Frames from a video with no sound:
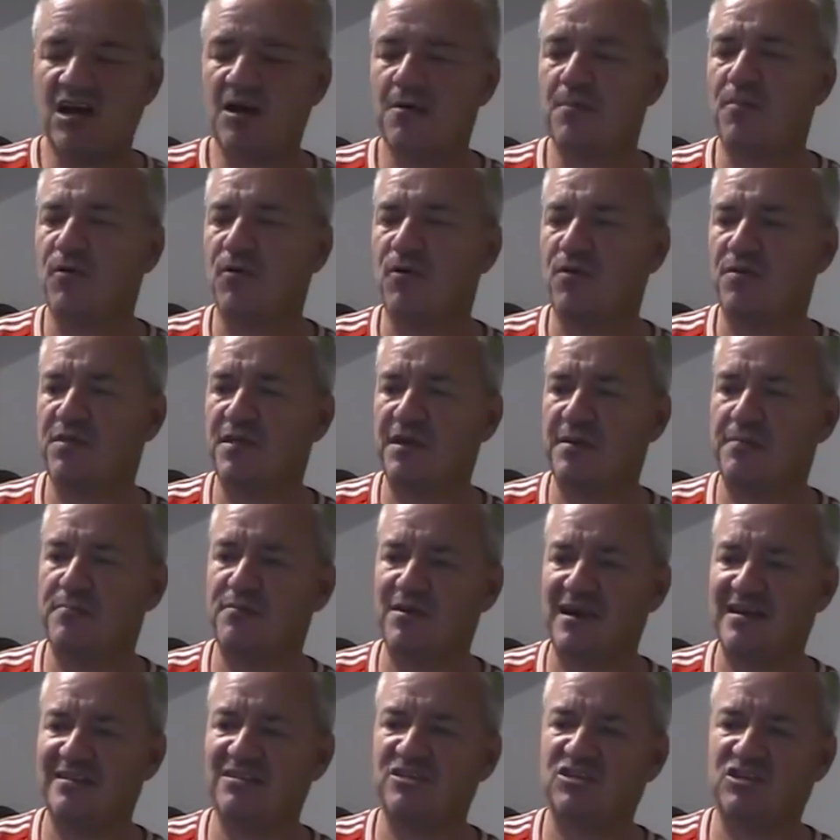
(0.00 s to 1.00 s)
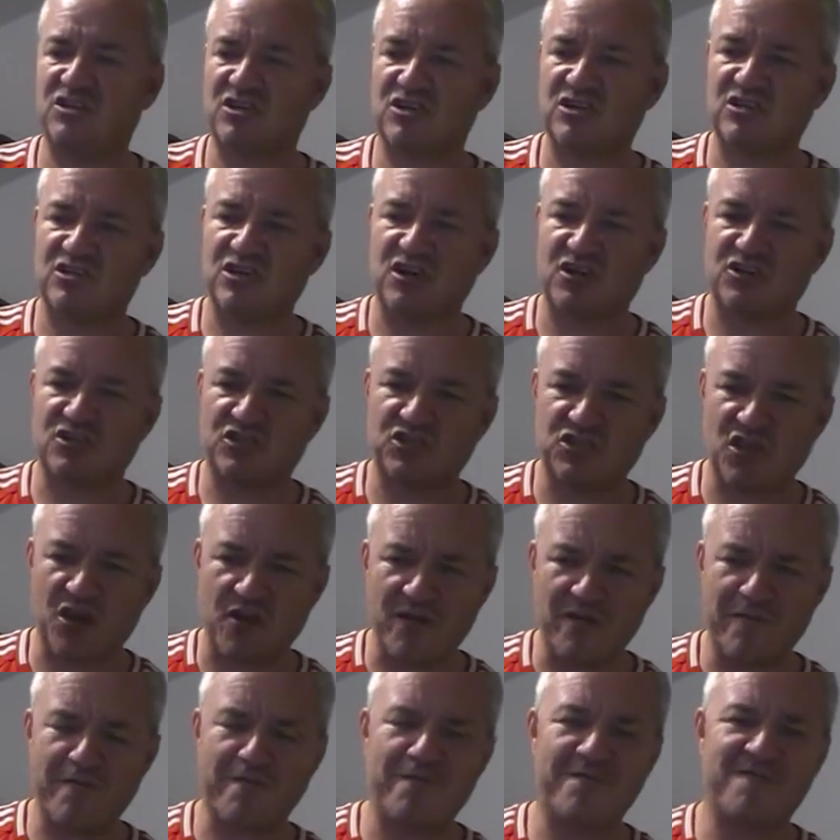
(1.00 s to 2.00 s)
but the branches are so
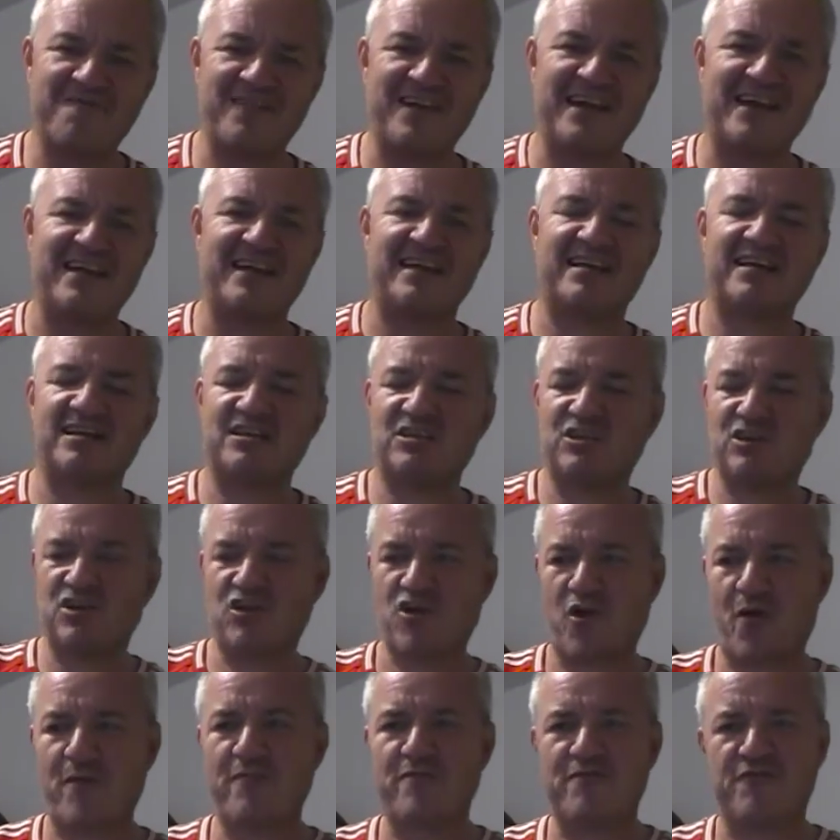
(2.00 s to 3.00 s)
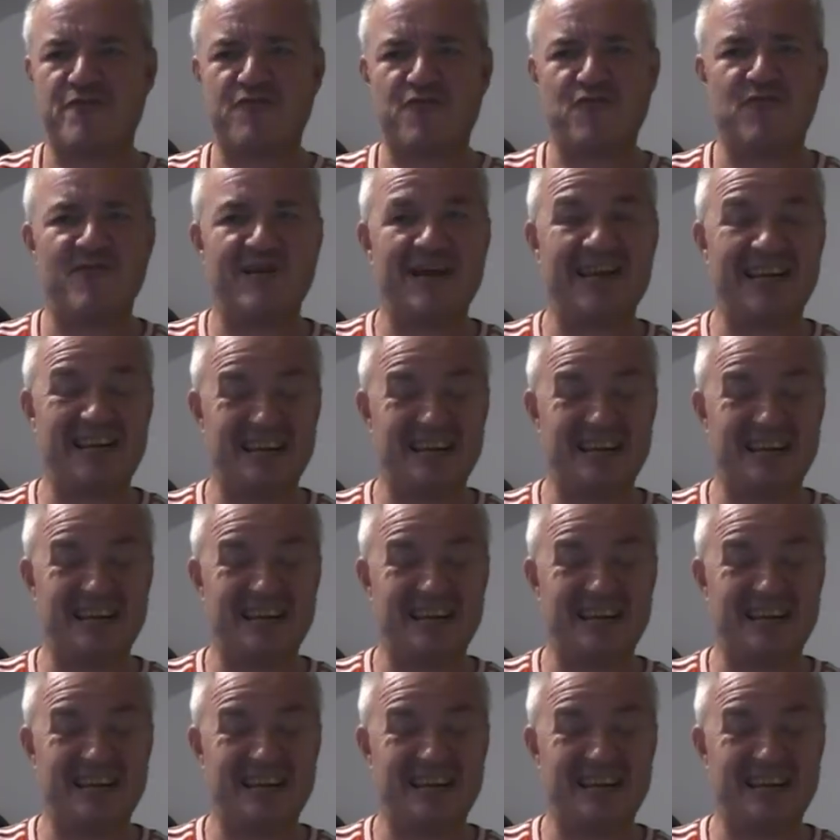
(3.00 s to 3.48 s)
thick, you're going through it and